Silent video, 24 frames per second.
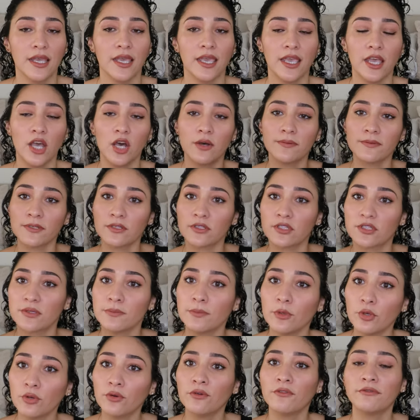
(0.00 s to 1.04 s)
It helps to
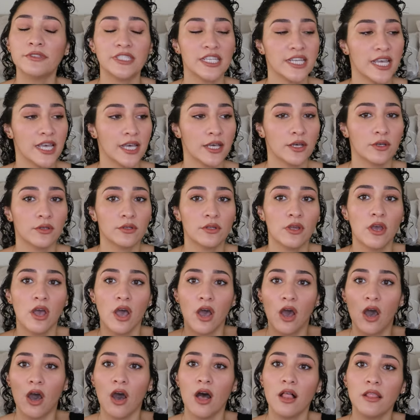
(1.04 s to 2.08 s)
smooth down
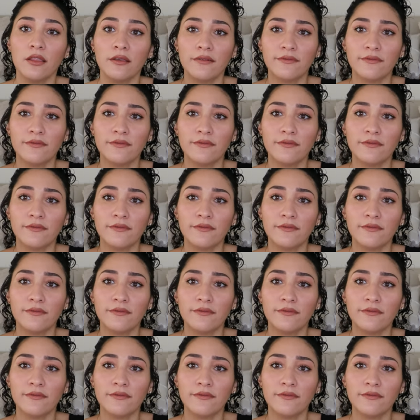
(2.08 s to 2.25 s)
all